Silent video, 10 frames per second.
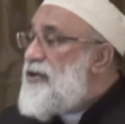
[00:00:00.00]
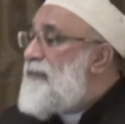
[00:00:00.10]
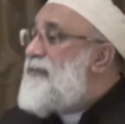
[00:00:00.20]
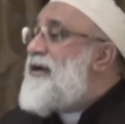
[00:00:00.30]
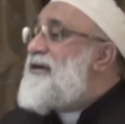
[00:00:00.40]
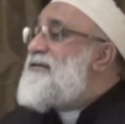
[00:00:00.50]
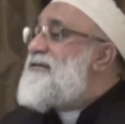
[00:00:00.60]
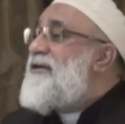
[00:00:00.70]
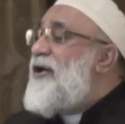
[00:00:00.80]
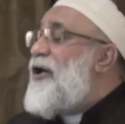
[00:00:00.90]

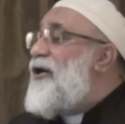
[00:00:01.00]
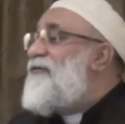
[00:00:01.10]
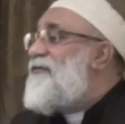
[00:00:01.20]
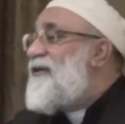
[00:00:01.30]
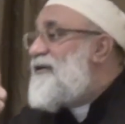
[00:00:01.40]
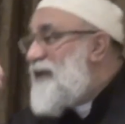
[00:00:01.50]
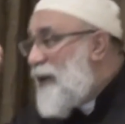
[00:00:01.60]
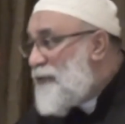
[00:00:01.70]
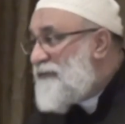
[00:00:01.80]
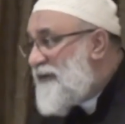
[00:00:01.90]
goblet of
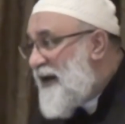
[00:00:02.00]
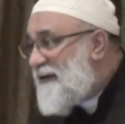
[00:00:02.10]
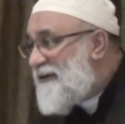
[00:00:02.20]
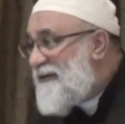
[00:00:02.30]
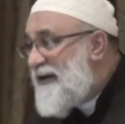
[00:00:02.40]
Kawthar,